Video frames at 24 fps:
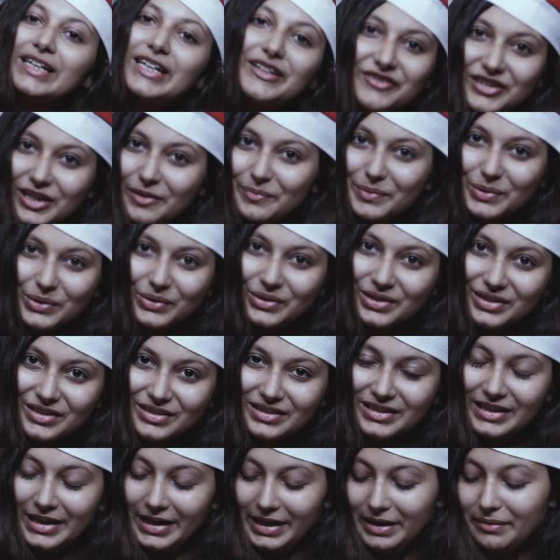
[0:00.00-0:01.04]
it lives up to
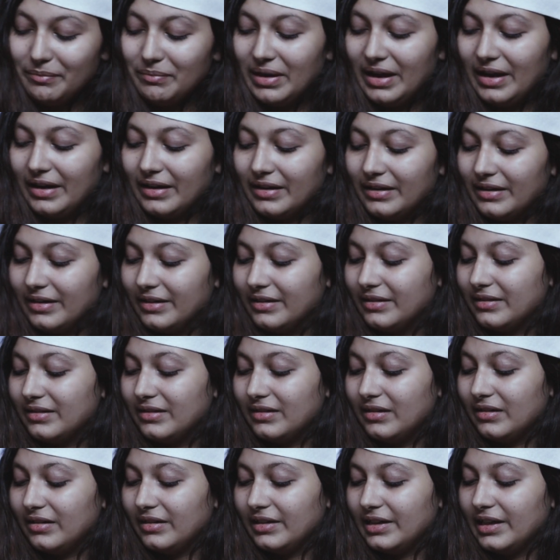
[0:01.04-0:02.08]
its name and
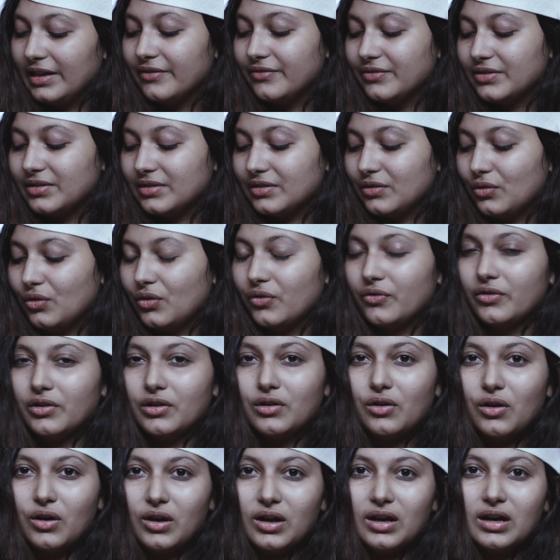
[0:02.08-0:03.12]
it gives
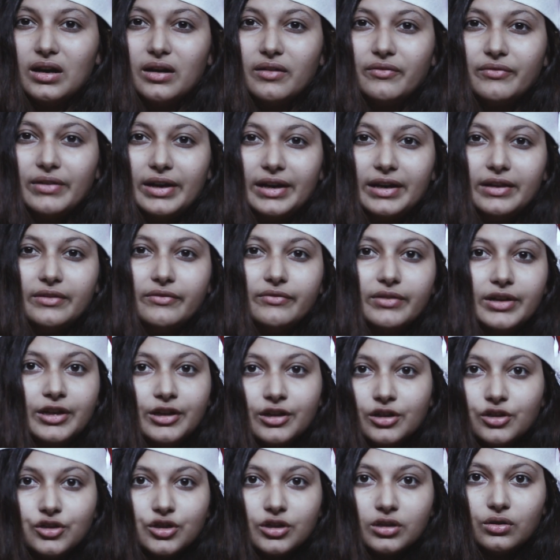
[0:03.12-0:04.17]
overall a very
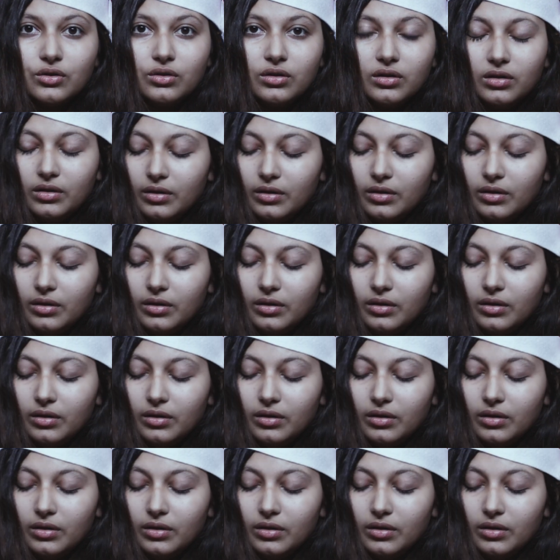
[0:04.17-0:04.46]
vintagey